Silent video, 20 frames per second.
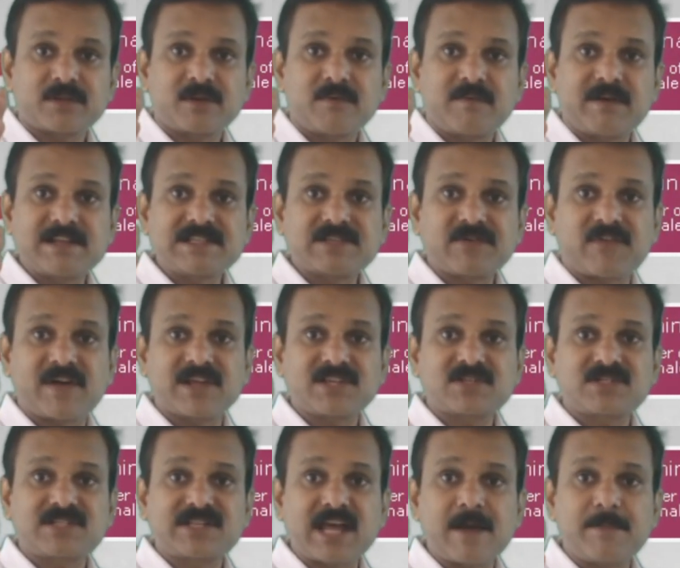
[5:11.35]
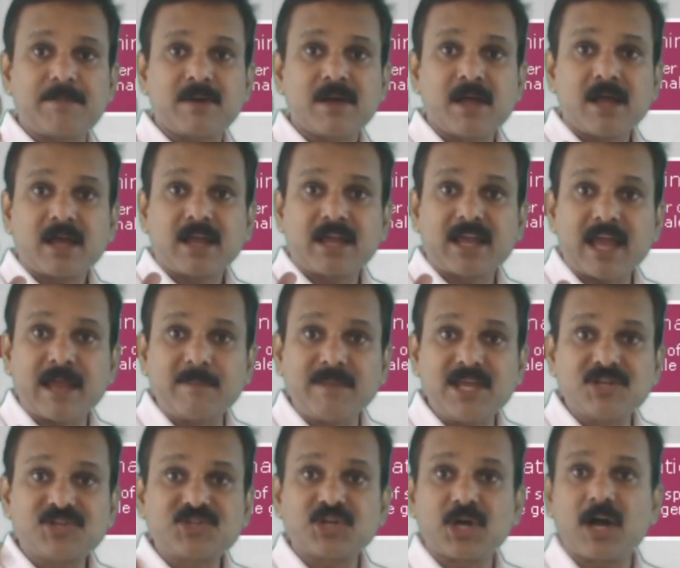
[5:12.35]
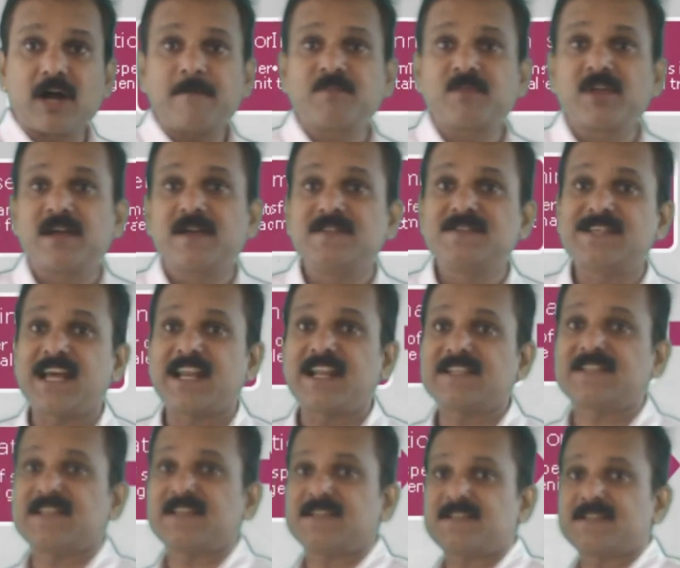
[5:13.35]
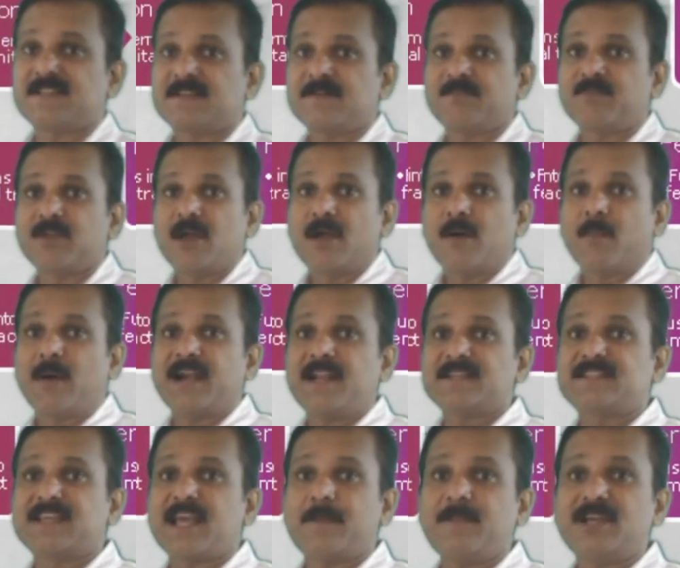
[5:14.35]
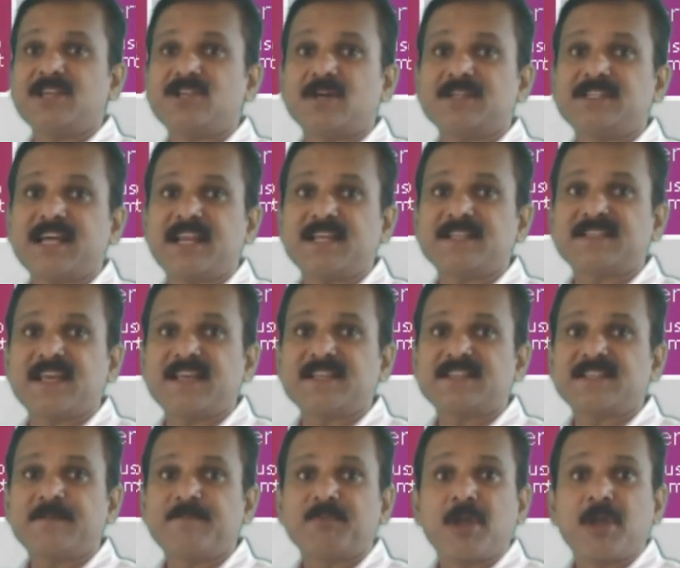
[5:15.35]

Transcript: What is the first step? Gametogenesis. What is gametogenesis?